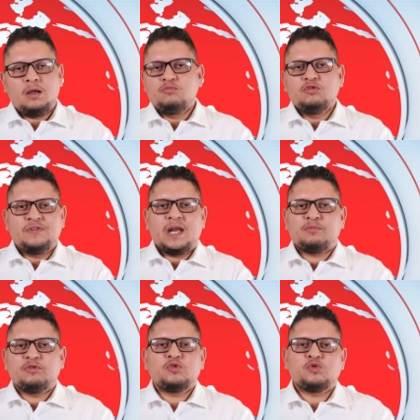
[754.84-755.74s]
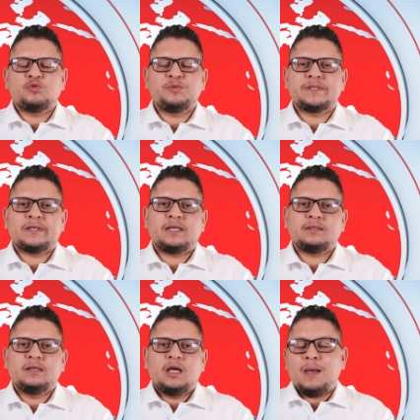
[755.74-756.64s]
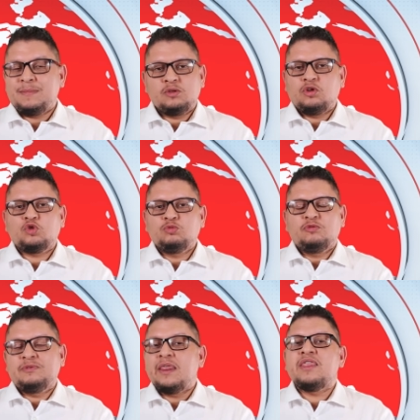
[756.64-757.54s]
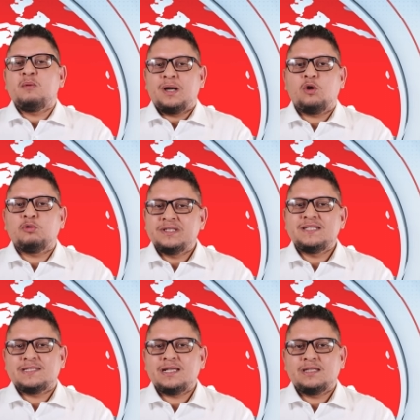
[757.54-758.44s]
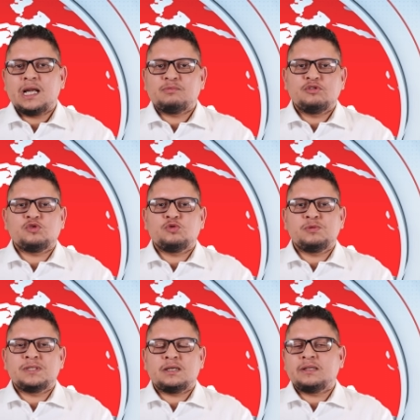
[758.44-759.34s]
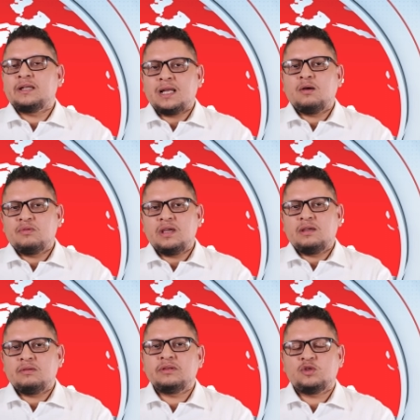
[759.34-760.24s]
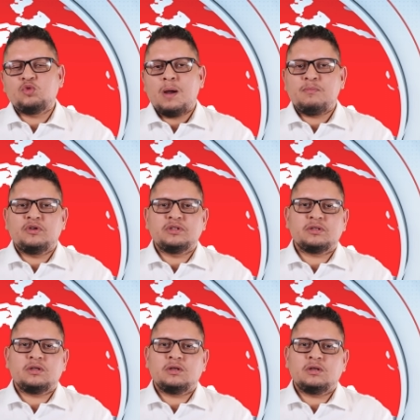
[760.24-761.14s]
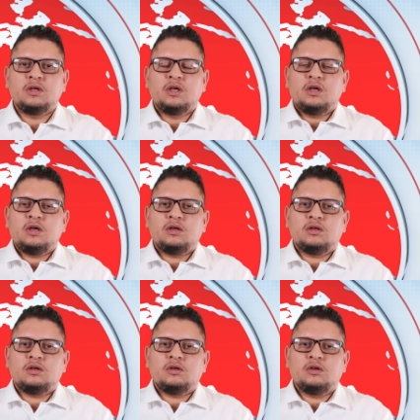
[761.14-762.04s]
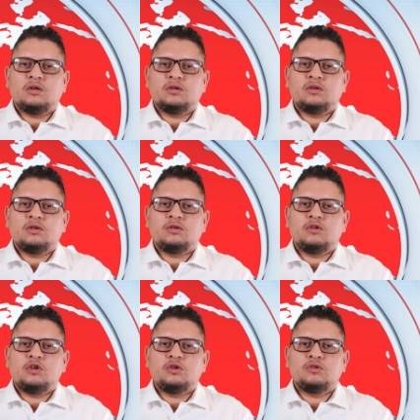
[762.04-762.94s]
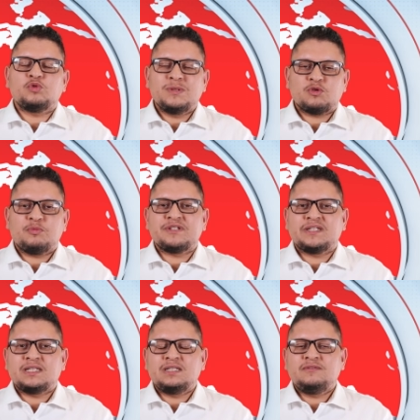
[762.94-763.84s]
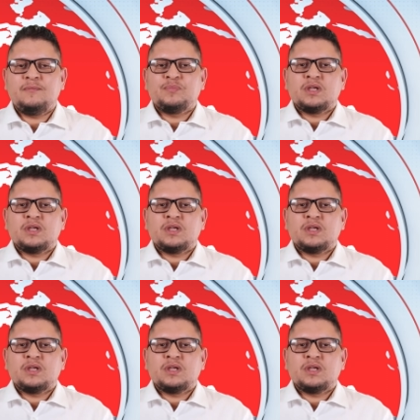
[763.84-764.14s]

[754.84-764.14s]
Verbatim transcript: move their products to Switzerland. I mean, not to move; they were already selling their products to Switzerland, and now they need to appoint a, a, a Swiss representative.